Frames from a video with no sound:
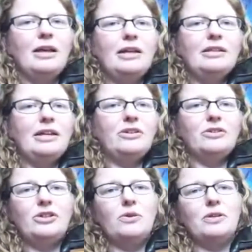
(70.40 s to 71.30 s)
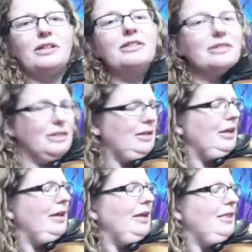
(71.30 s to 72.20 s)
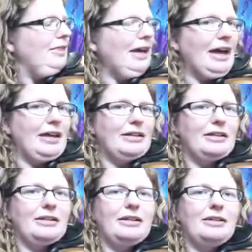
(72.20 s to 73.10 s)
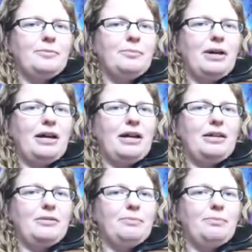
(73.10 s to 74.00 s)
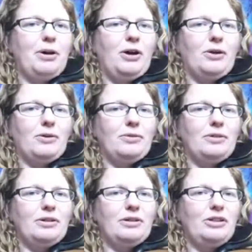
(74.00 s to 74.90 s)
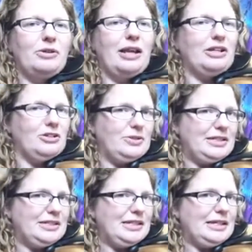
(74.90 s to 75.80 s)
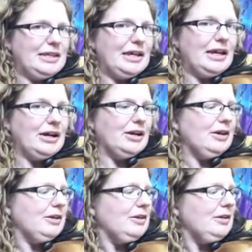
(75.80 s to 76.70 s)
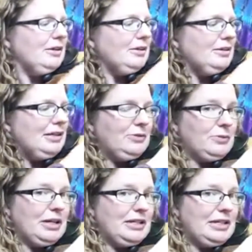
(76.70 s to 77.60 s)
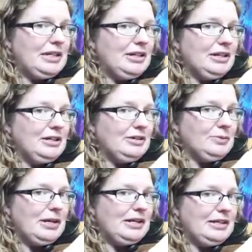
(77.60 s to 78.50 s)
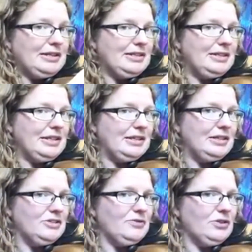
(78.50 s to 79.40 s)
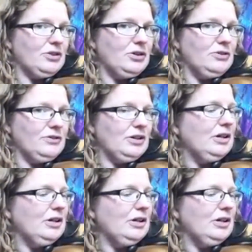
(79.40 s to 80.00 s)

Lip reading: Now you'll notice that my bow, you can actually see the hair right here, right? And the stick is further over.